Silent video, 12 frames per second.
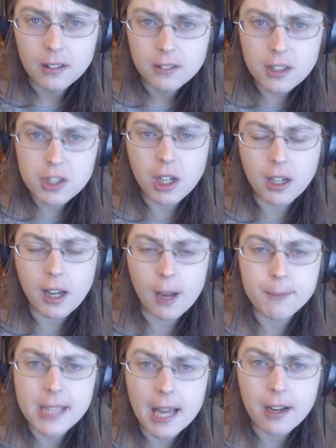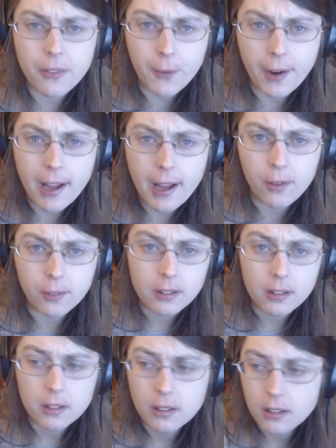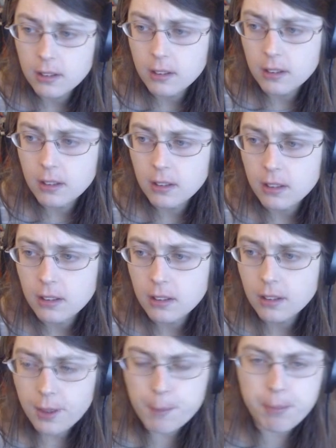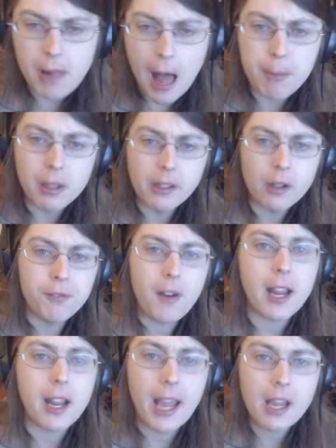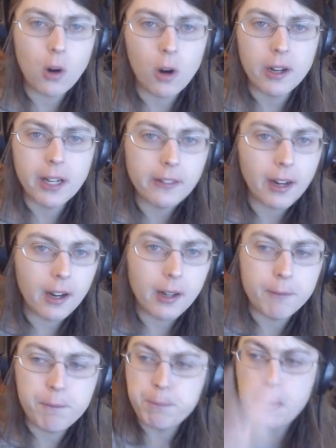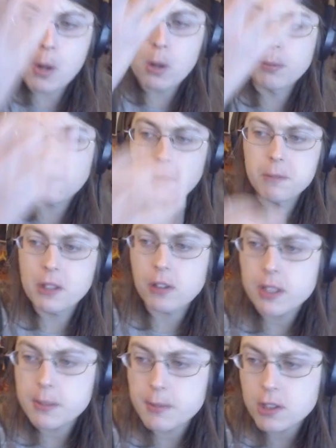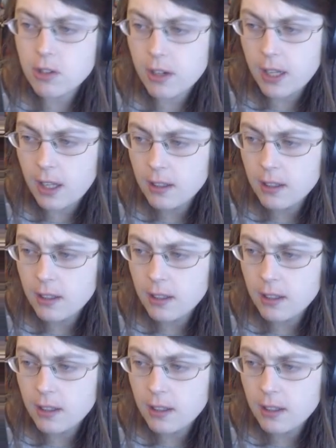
This shit comes out of the ground. You plop a little fucking acorn in there and a boom, comes the Christmas tree?